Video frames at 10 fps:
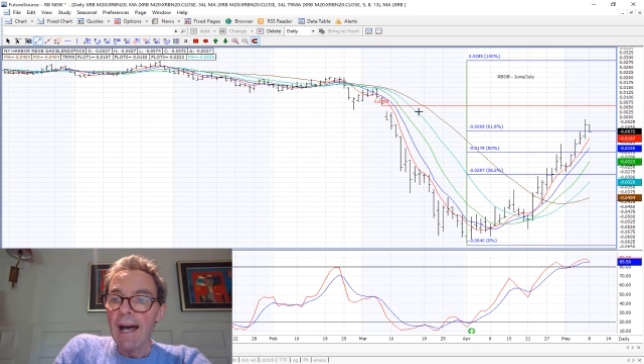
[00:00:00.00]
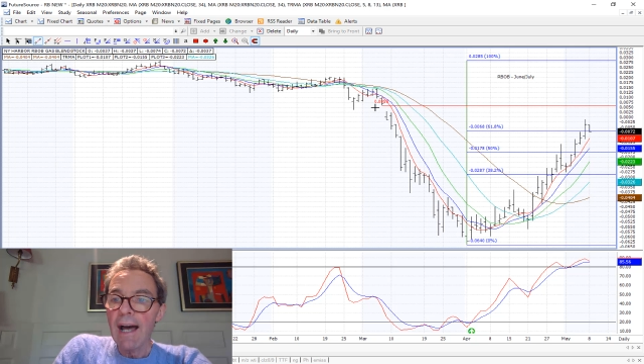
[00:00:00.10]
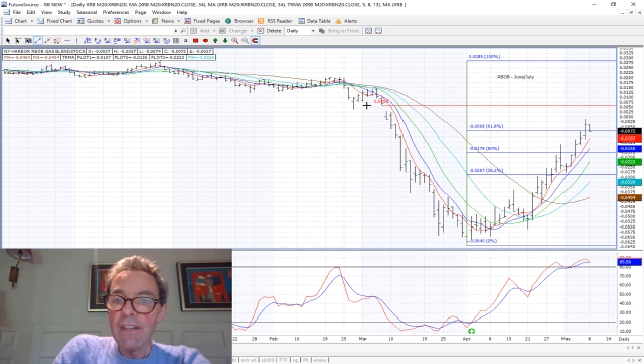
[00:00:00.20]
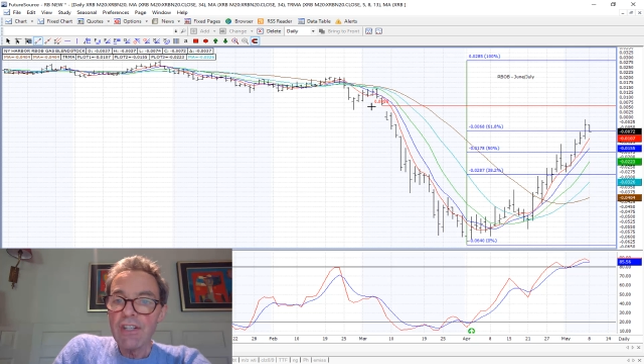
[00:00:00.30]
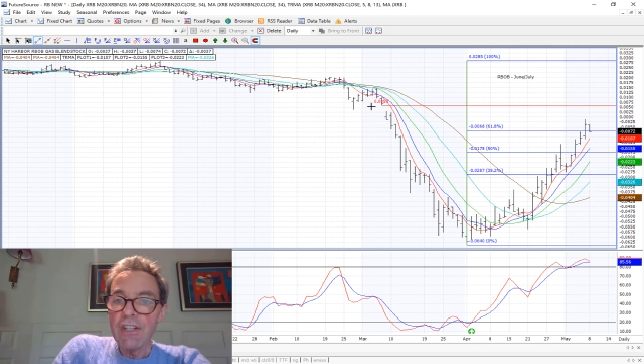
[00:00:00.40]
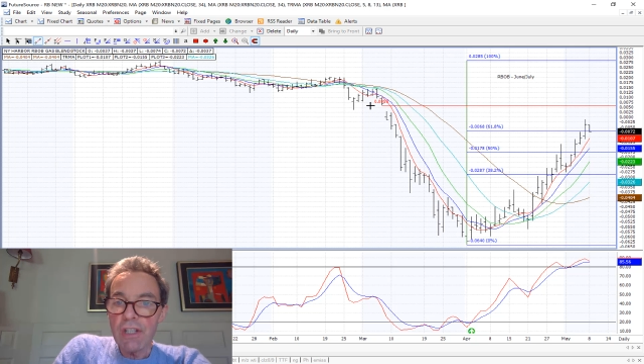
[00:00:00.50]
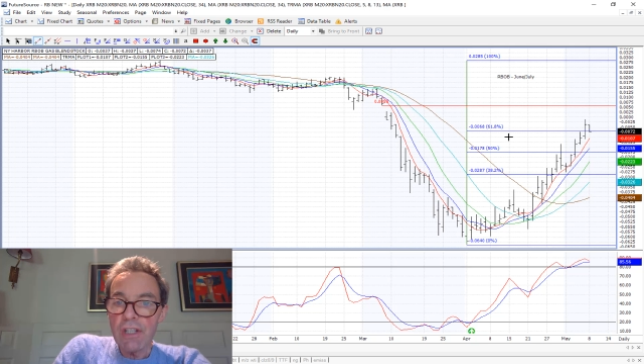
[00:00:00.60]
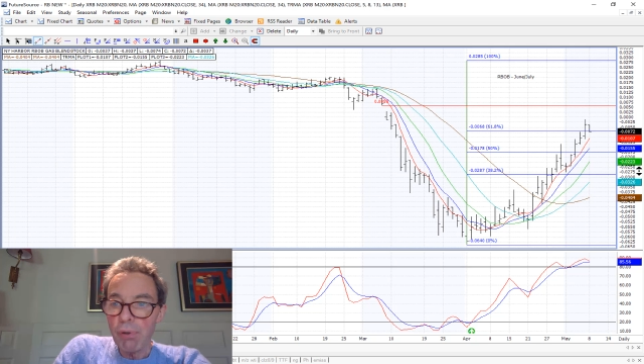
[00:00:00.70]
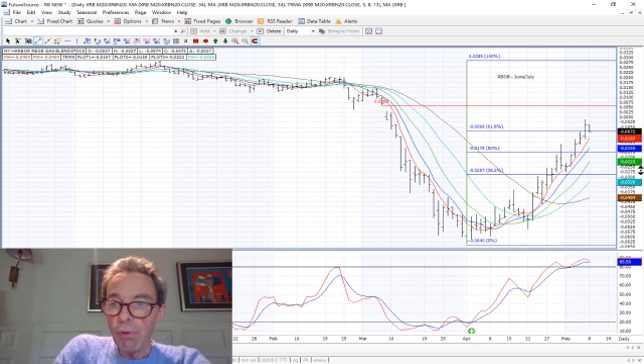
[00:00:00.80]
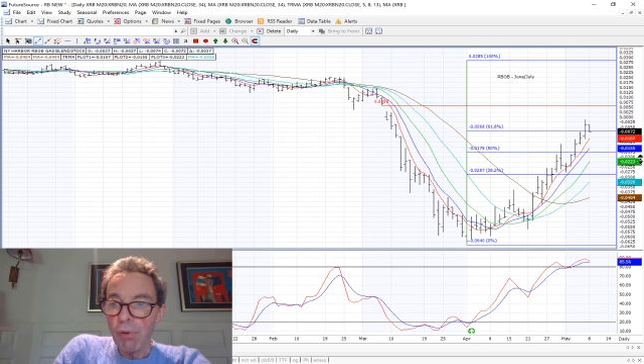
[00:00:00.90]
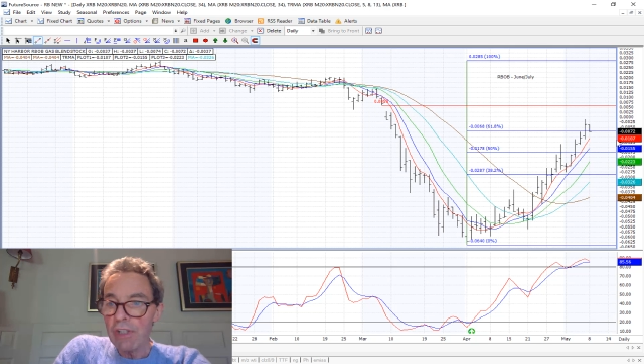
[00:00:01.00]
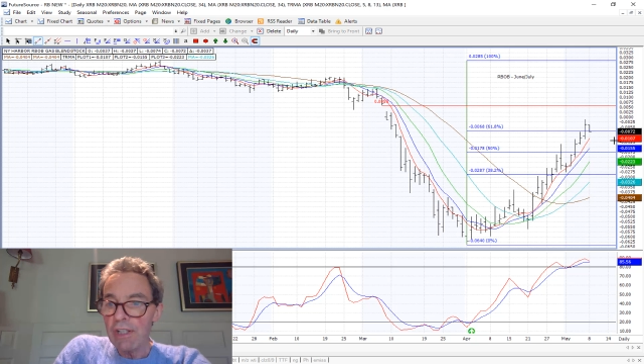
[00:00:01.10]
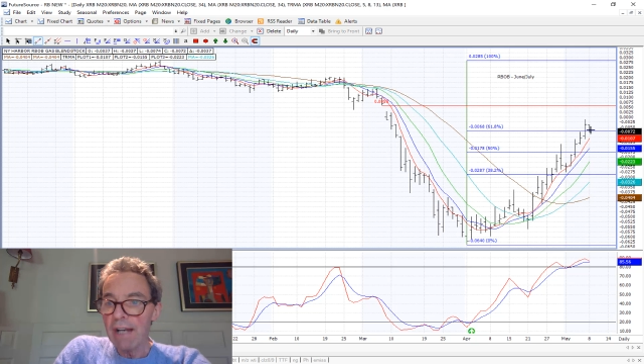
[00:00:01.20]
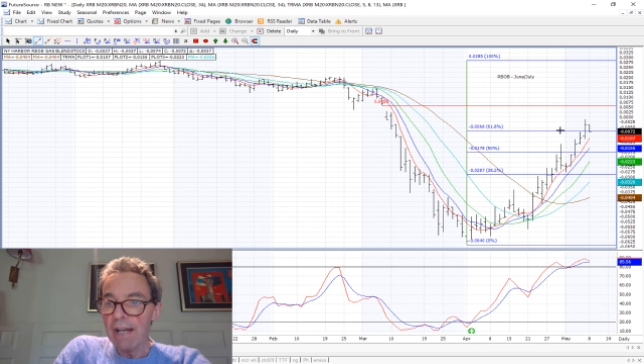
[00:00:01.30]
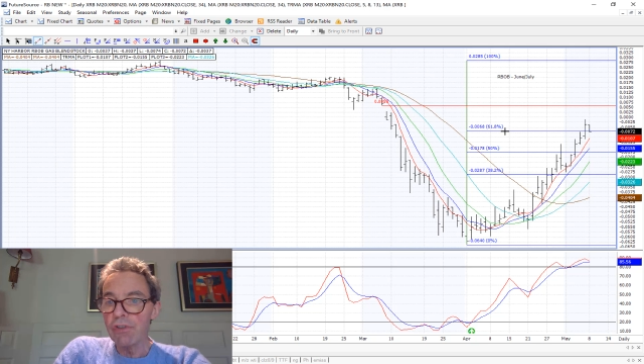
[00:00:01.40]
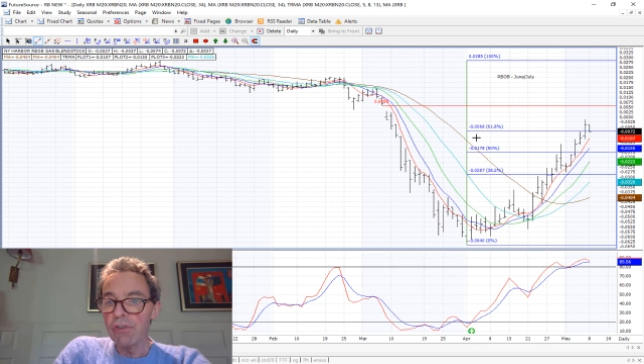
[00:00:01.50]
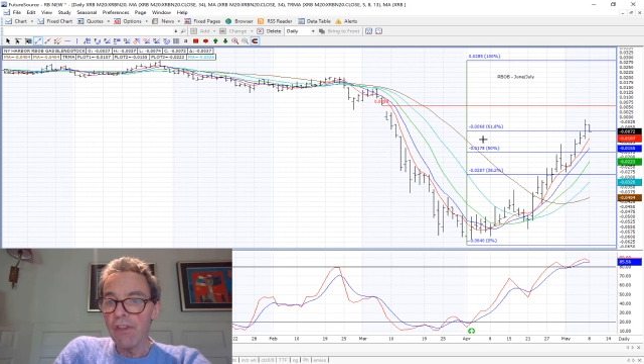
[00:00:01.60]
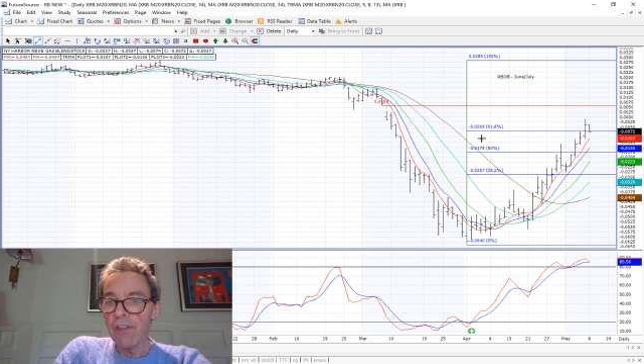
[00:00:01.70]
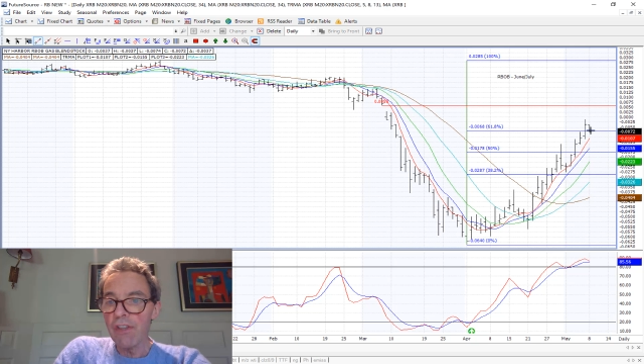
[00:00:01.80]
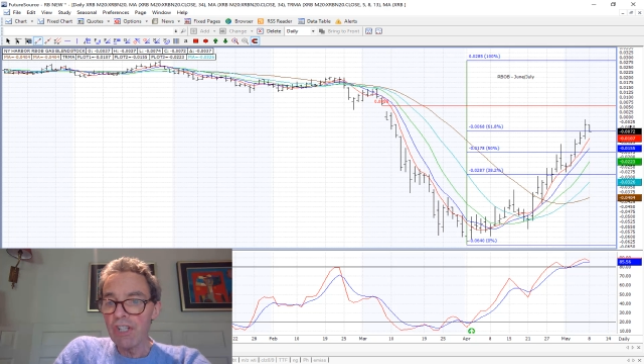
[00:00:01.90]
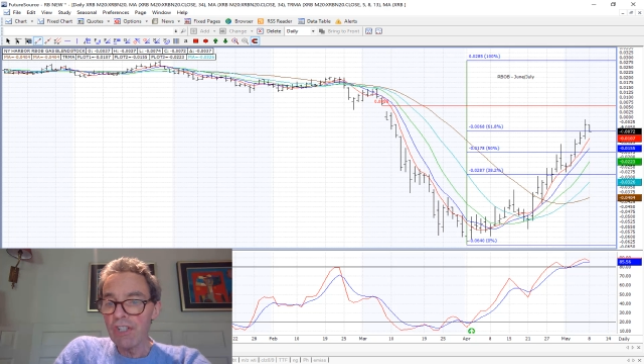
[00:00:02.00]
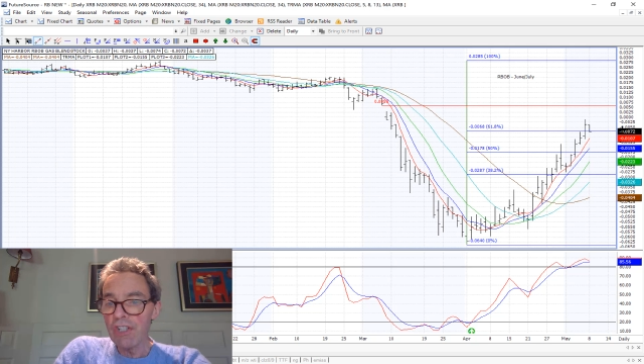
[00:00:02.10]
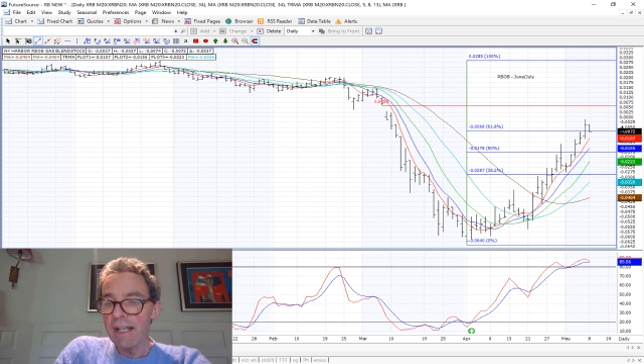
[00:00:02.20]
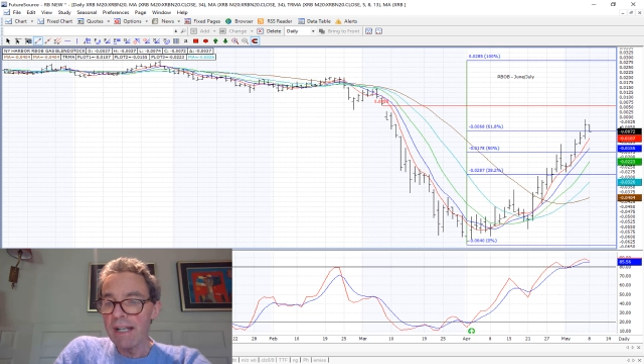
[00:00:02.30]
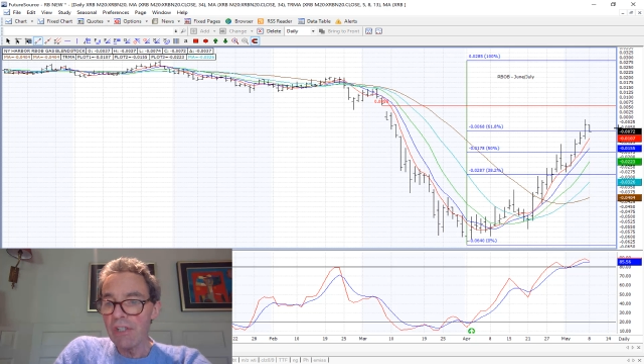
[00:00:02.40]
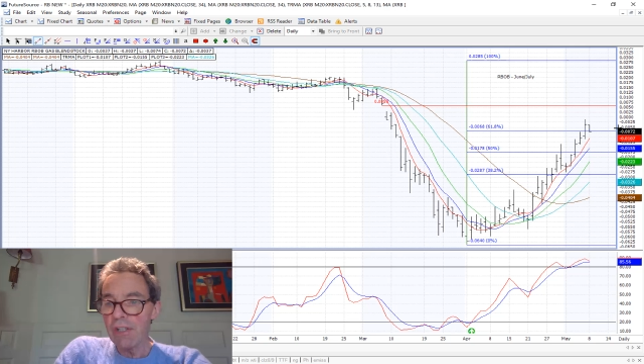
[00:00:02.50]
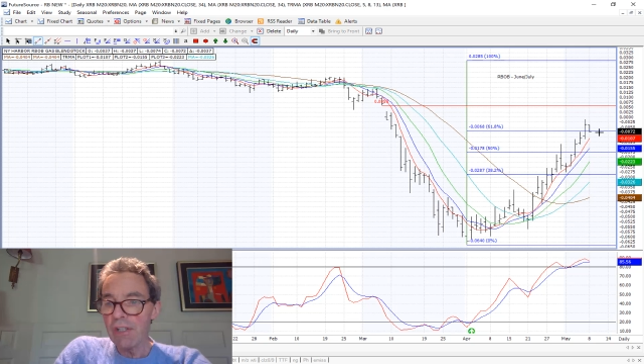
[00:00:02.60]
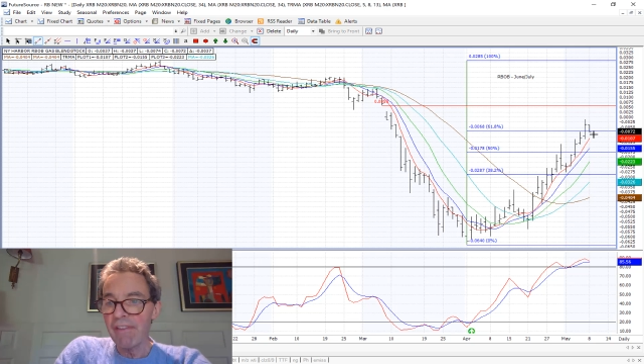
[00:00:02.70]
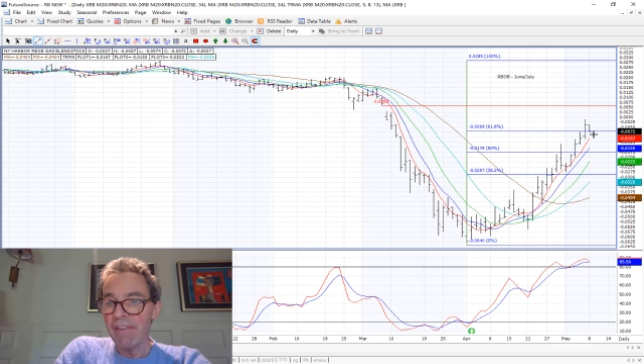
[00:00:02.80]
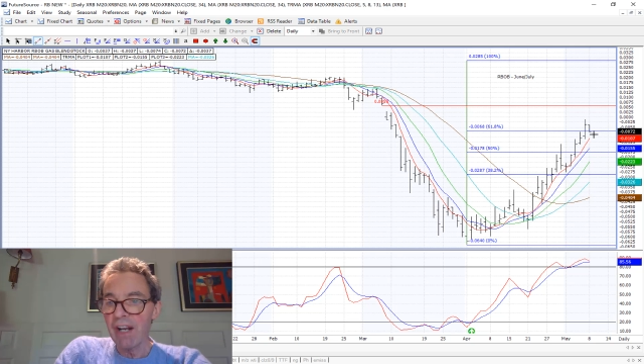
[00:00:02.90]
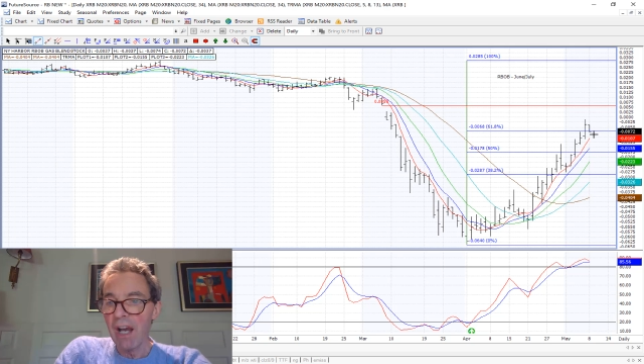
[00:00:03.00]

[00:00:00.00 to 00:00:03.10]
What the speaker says: And this is an important level. So the 68 is the pivot